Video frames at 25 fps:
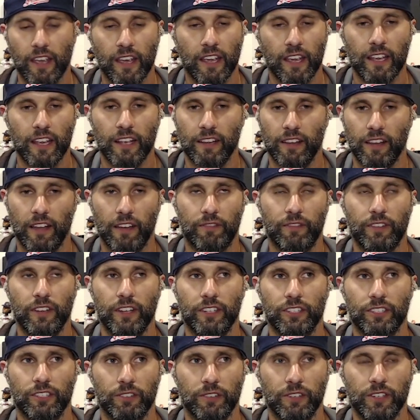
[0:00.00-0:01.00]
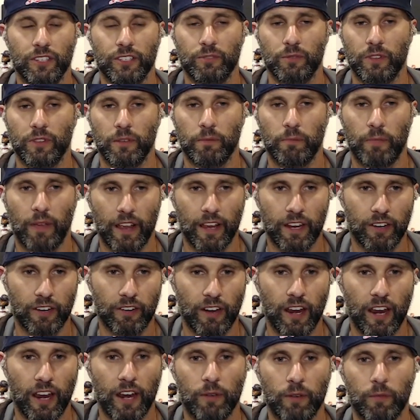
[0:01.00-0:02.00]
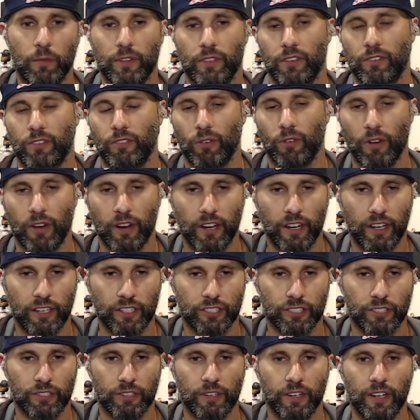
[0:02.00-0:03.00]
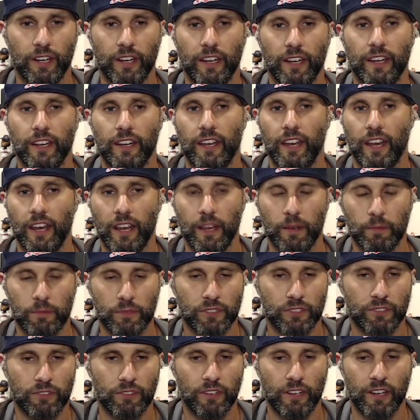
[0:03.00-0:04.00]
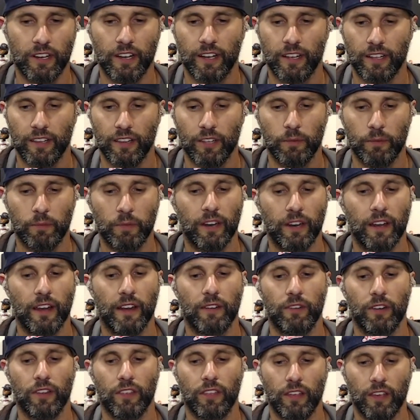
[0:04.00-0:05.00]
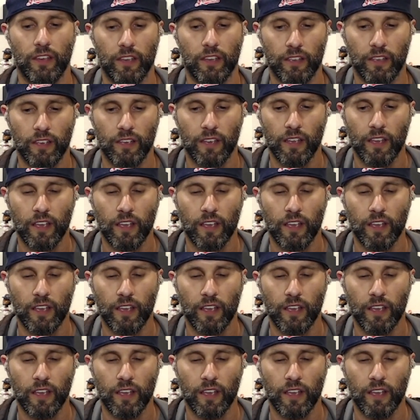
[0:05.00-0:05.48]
he left injuries with a migraine, with a groin injury, hamstring, a little bit of everything.